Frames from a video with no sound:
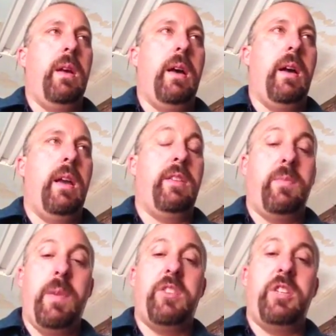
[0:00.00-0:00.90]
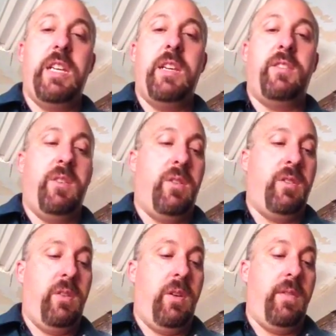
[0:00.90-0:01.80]
it's much easier to
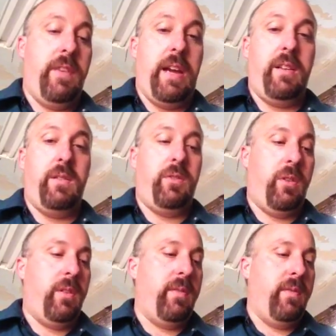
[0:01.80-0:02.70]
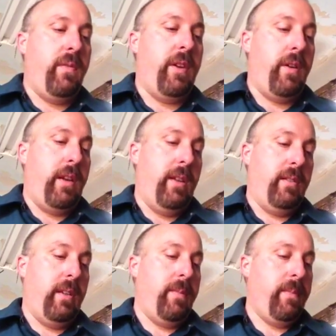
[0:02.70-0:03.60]
turn. In fact, it'll turn very
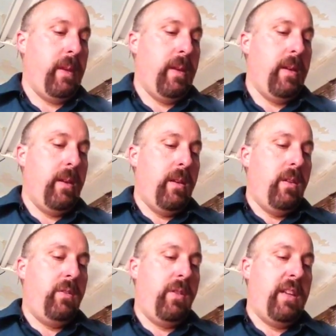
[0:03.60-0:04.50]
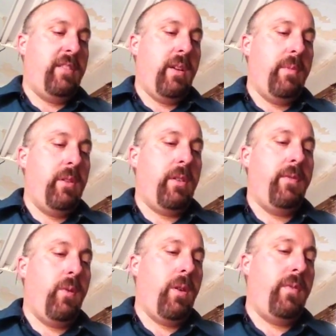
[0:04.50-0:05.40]
easy. So that's something to look
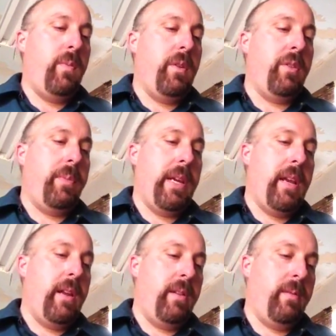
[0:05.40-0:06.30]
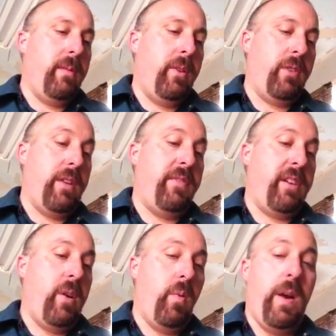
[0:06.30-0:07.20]
for if you build a plane and you're trying to
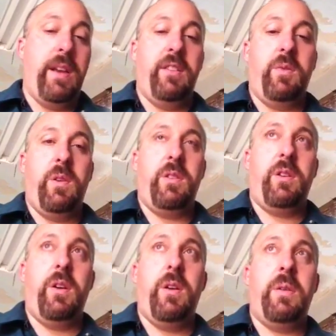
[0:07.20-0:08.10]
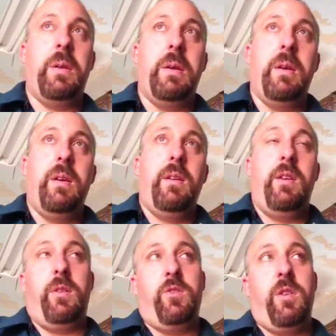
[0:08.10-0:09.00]
figure out why it doesn't want to turn.
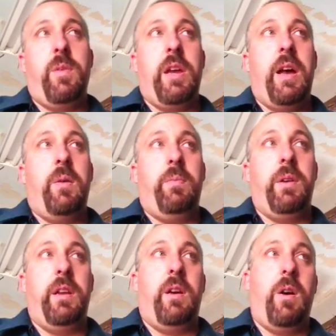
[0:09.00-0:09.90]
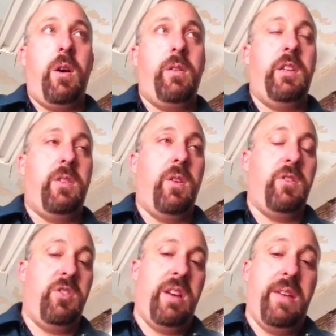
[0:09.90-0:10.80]
You can trim it out, but it hardly
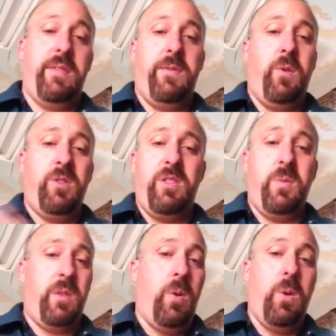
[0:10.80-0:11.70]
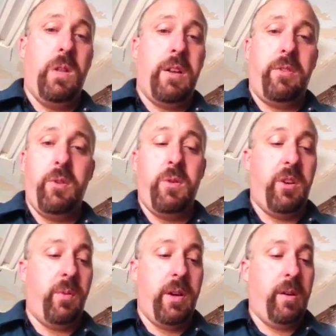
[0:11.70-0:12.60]
turns, and you have to force it with a whole lot of throw in
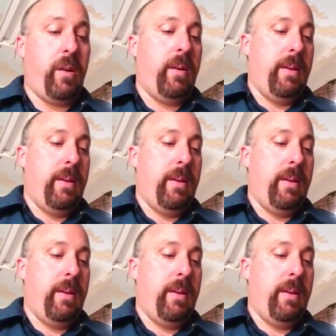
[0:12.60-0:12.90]
your rudder.